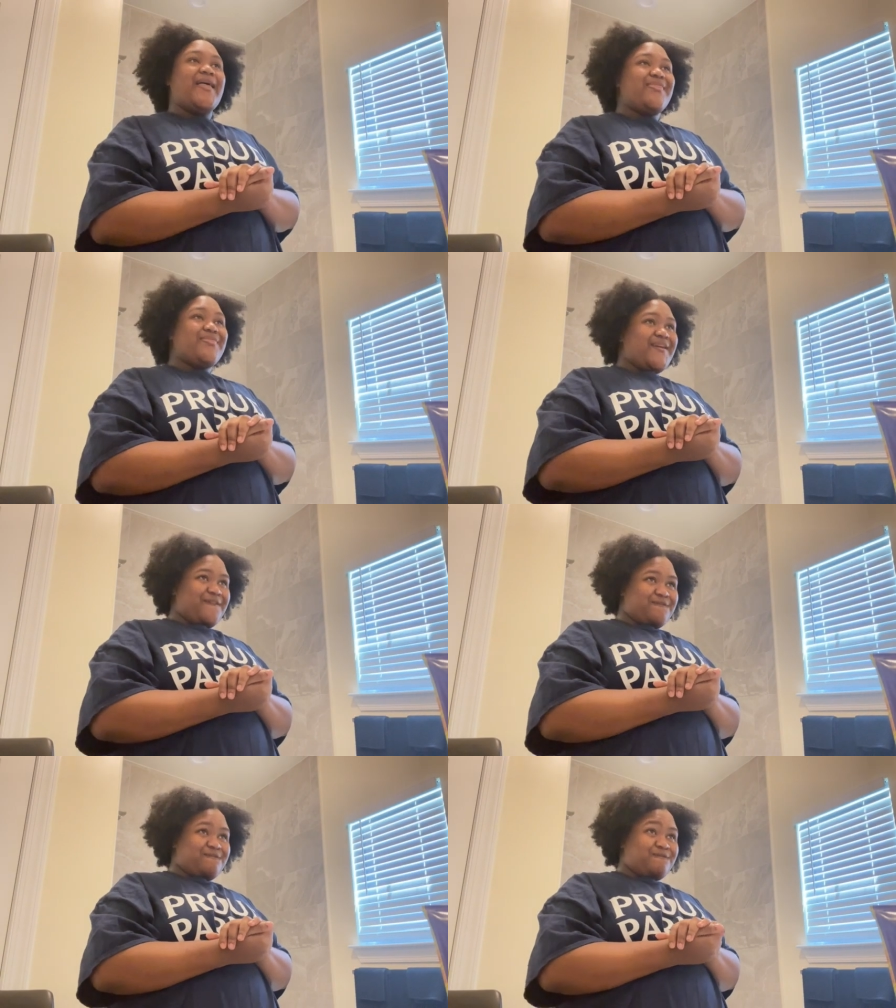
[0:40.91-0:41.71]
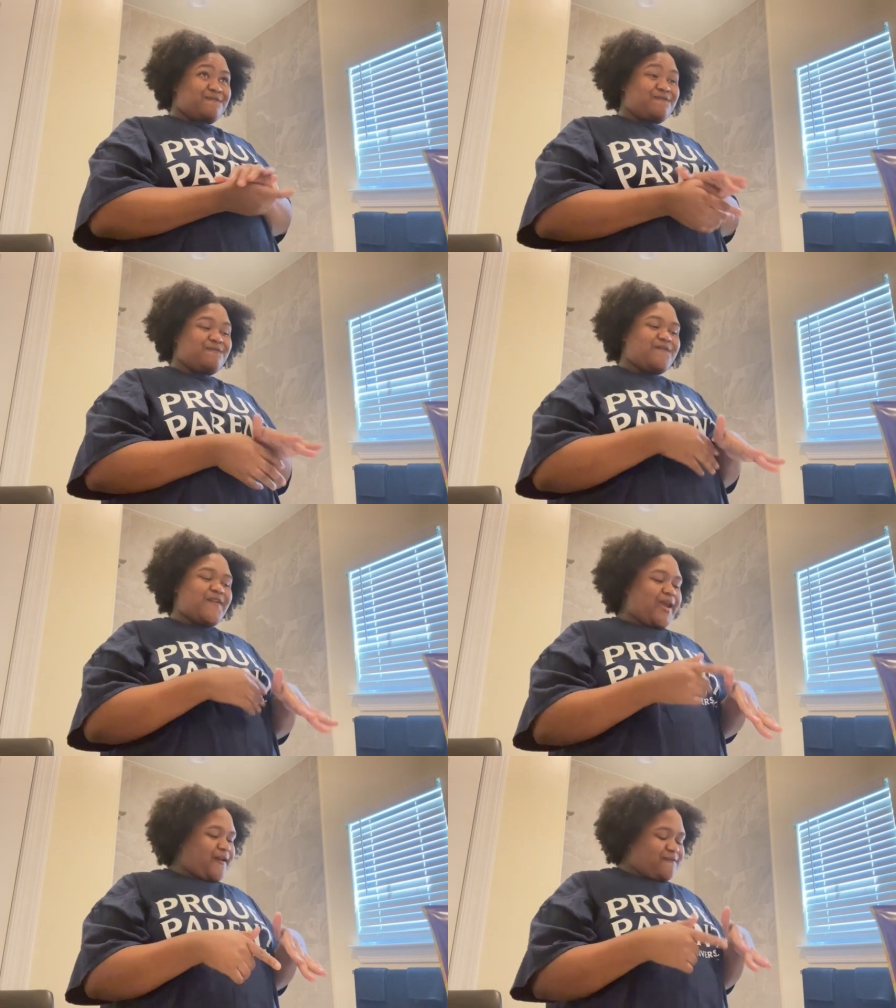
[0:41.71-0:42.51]
The
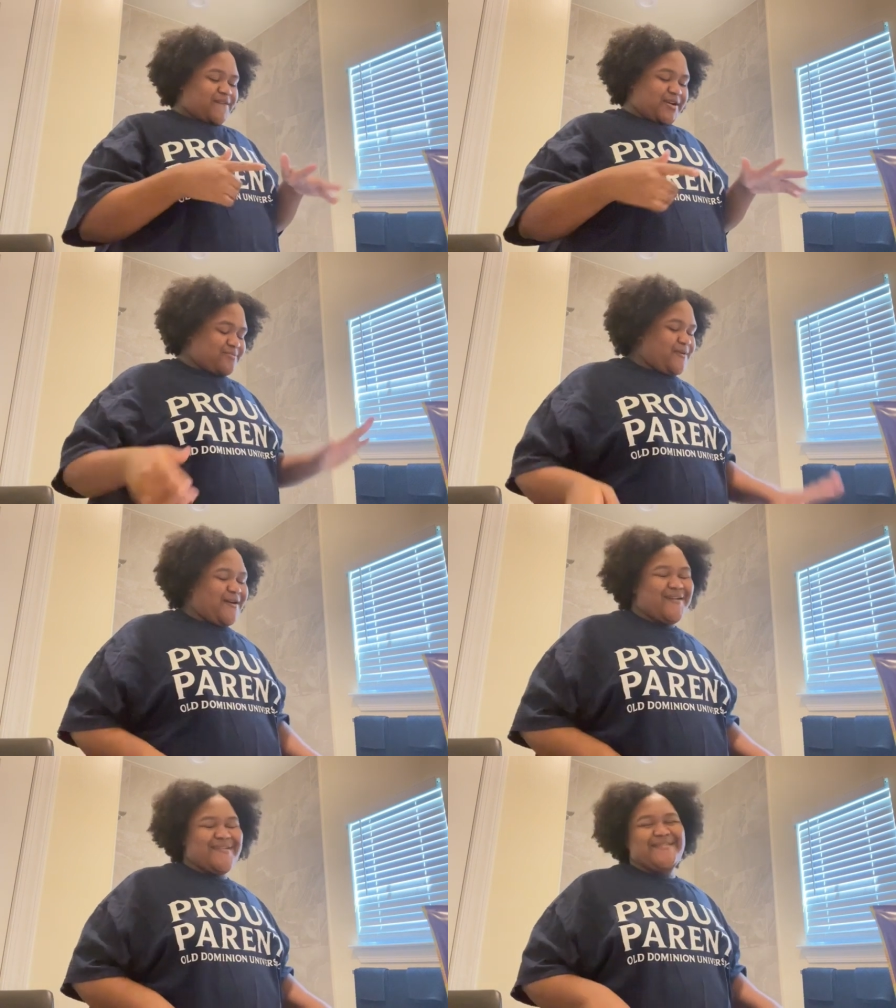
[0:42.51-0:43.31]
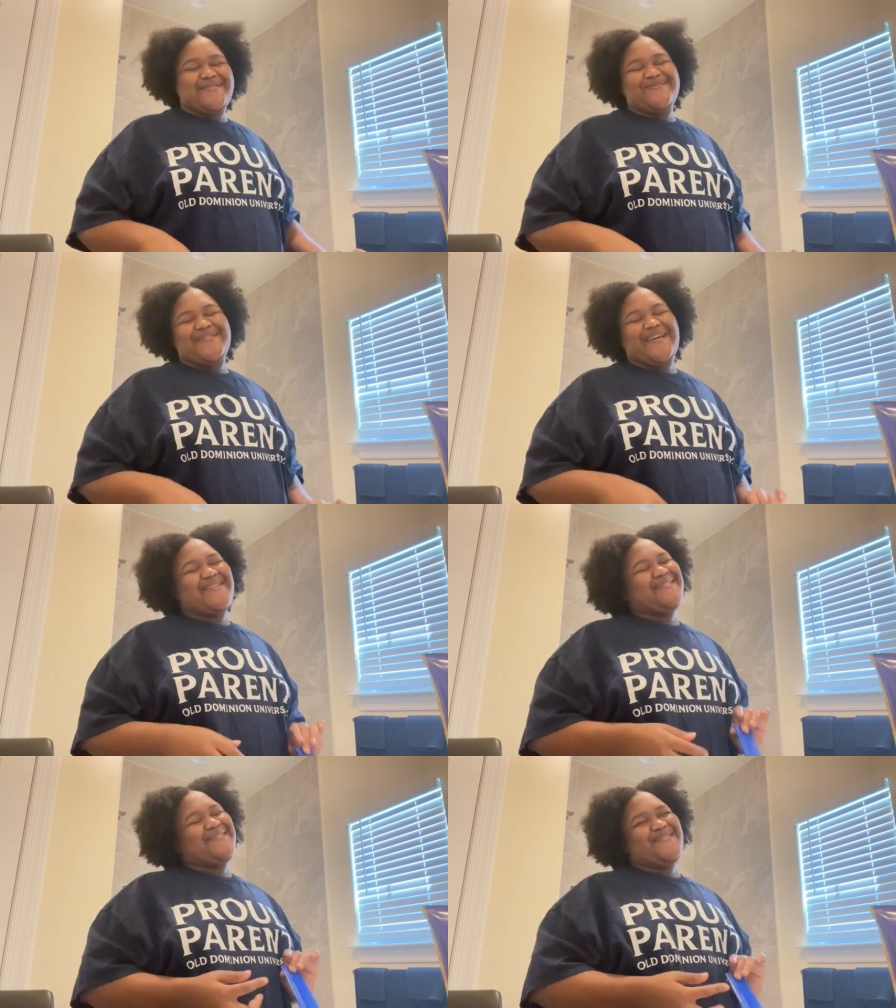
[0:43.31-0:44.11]
very first part we
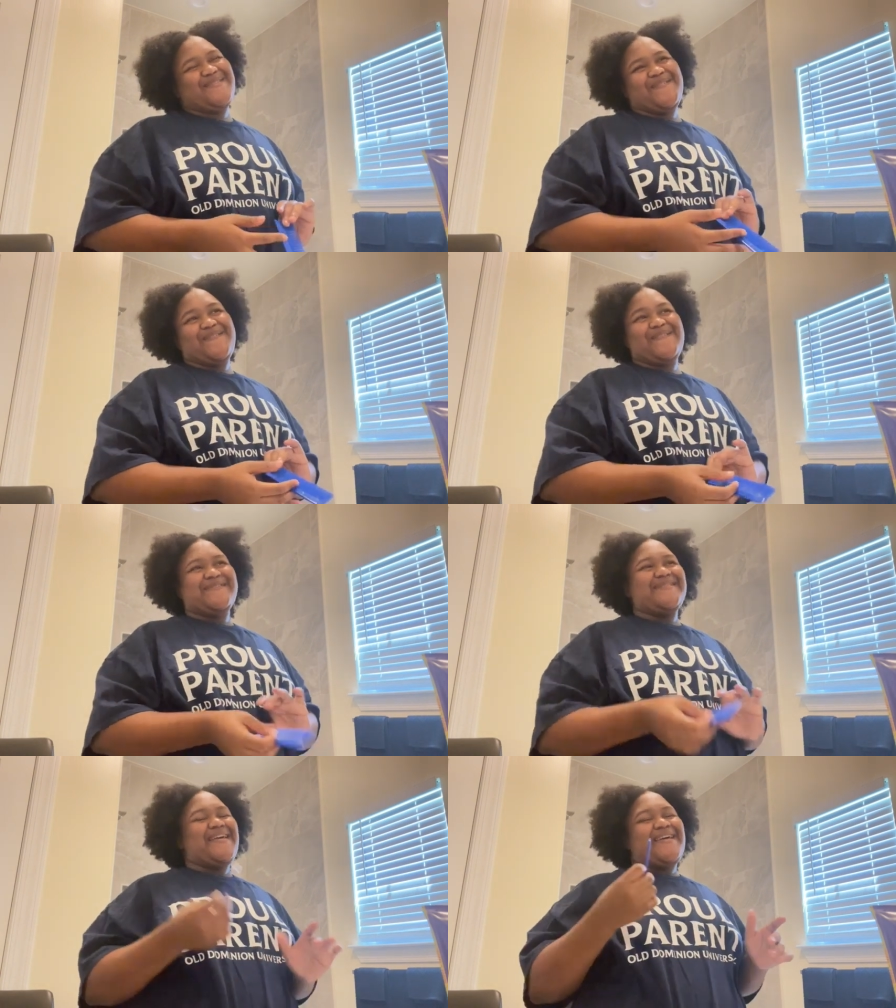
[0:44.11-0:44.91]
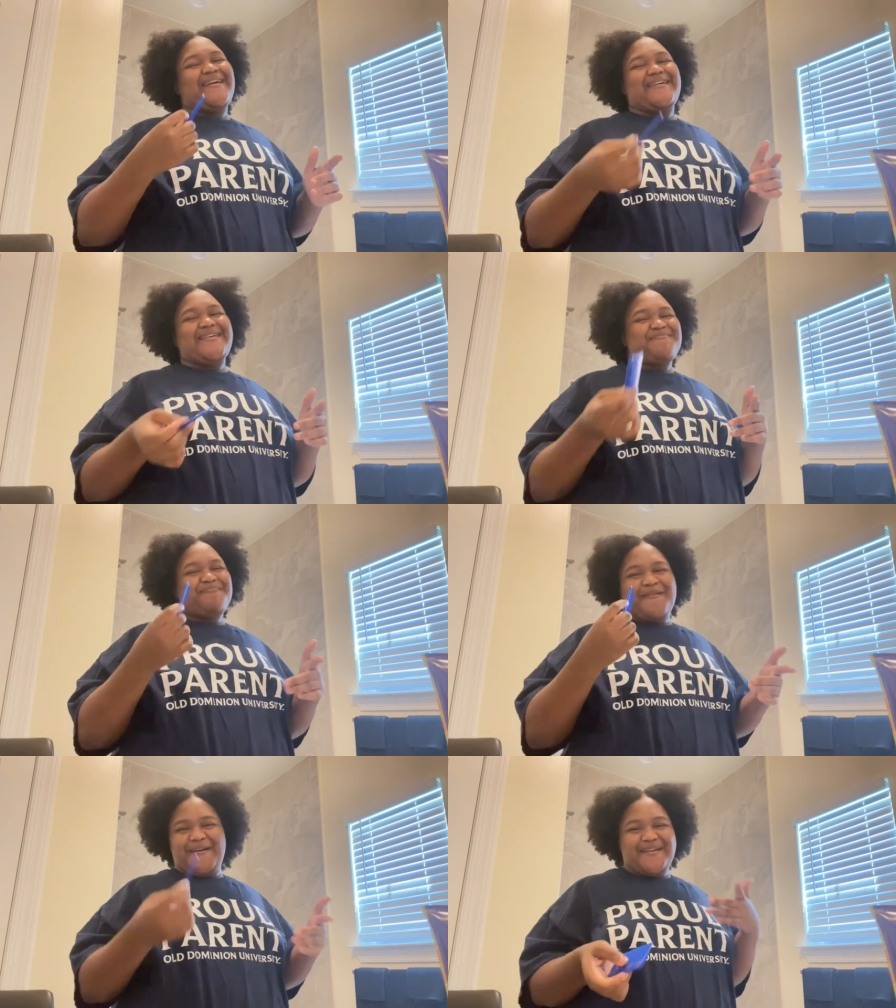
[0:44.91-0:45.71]
have to do is
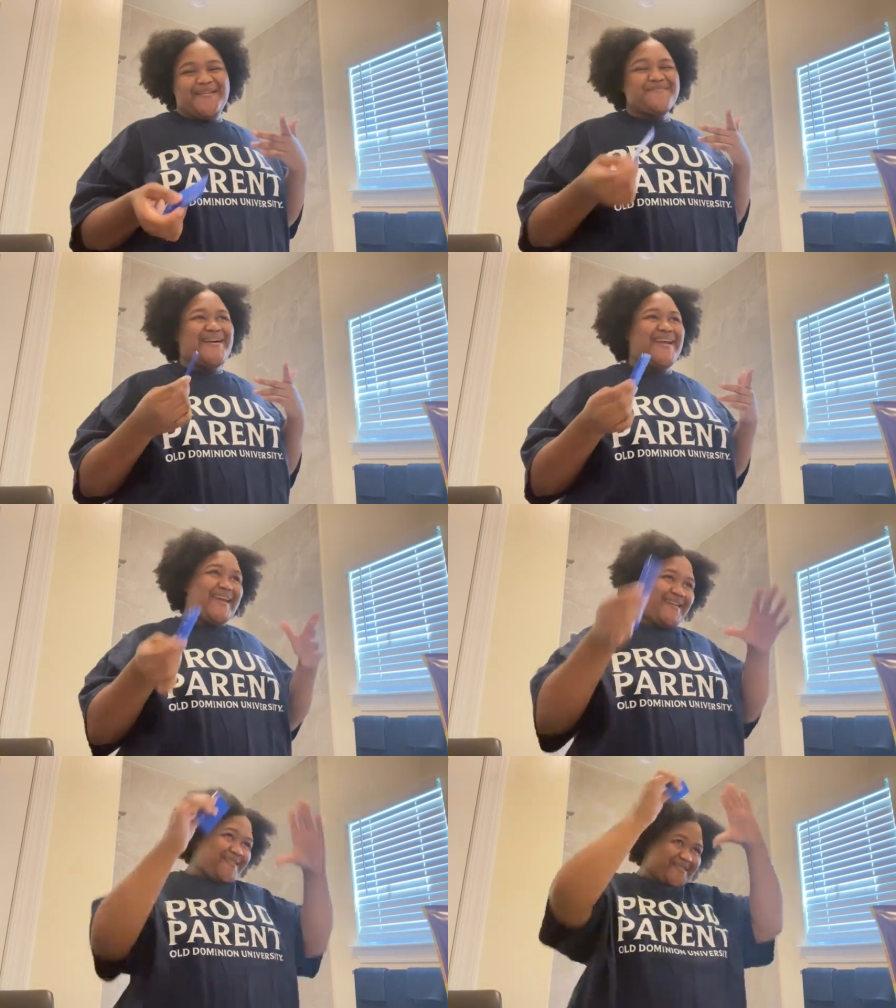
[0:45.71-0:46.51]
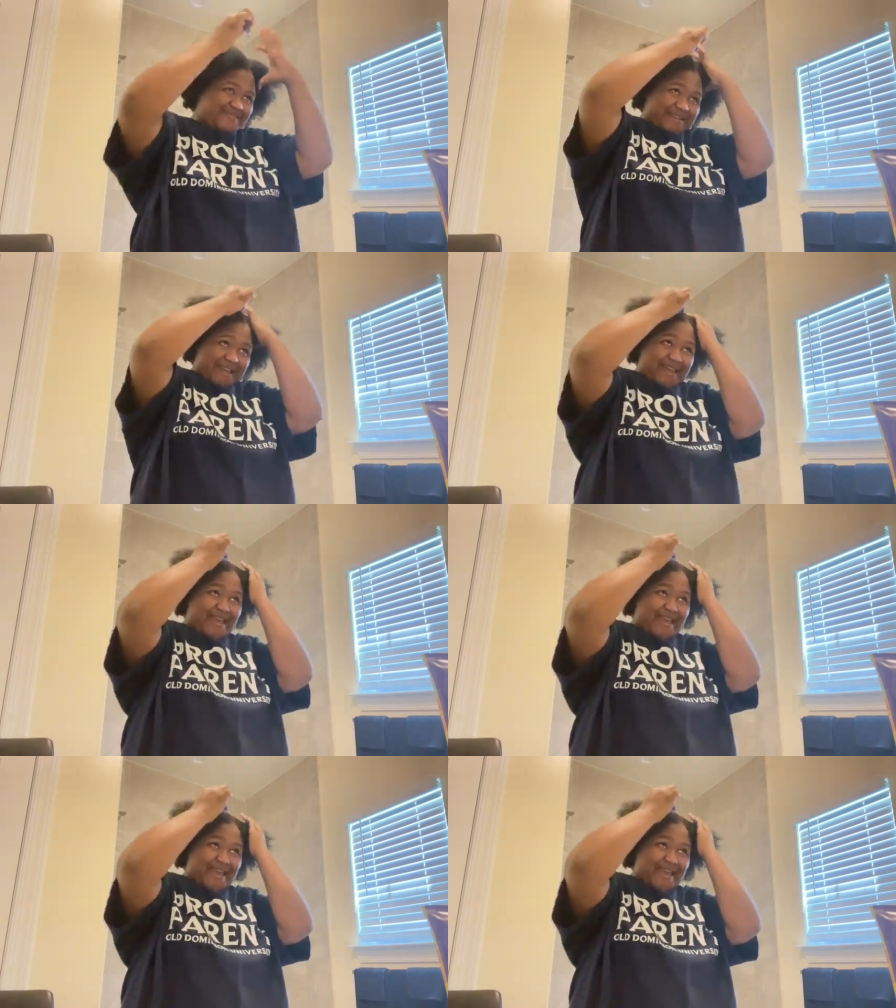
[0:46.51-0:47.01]
parting my hair, and I